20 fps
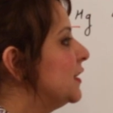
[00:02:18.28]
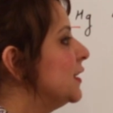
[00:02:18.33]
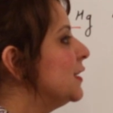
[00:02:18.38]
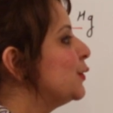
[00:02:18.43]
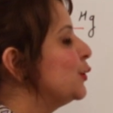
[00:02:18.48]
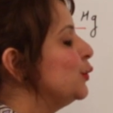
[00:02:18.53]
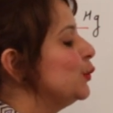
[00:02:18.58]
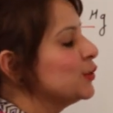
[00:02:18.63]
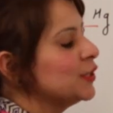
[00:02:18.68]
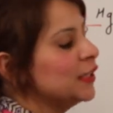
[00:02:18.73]

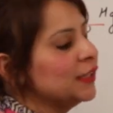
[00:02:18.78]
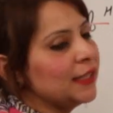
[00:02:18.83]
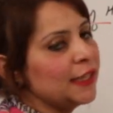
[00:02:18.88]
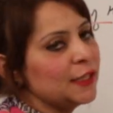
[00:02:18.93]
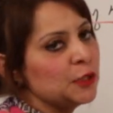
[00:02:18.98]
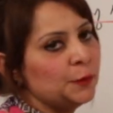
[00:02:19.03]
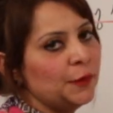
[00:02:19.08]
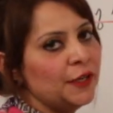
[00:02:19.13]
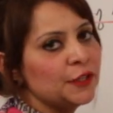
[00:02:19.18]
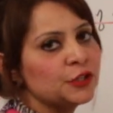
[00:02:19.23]
just using the
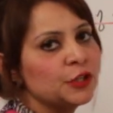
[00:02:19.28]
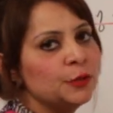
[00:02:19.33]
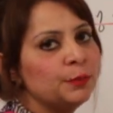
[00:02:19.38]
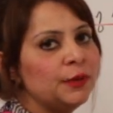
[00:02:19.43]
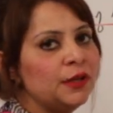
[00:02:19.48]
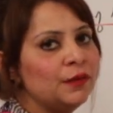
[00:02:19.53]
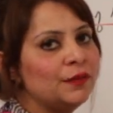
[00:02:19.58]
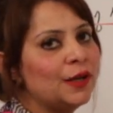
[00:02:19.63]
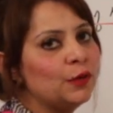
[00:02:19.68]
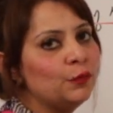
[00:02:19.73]
expression
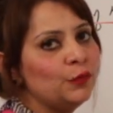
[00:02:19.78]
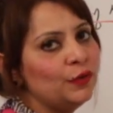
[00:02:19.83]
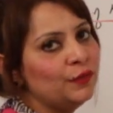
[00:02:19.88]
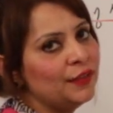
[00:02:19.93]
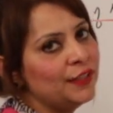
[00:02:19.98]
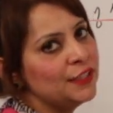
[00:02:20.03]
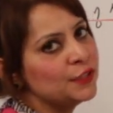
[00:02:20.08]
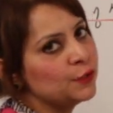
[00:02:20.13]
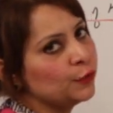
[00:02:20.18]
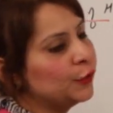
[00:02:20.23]
P1
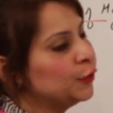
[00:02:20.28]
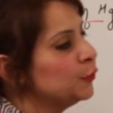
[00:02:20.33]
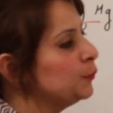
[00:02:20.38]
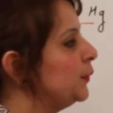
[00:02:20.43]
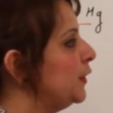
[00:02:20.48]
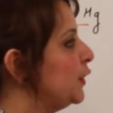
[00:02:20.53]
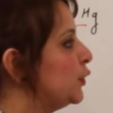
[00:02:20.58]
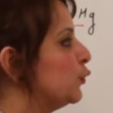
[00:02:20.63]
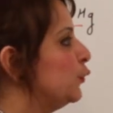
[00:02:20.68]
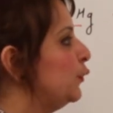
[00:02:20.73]
V1 is equal to
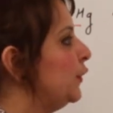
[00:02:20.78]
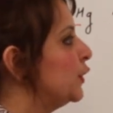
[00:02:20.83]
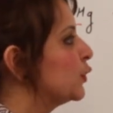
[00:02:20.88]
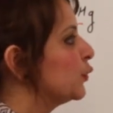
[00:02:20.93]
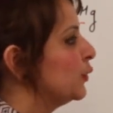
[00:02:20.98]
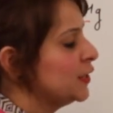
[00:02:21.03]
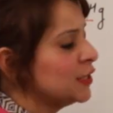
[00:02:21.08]
P2 V2.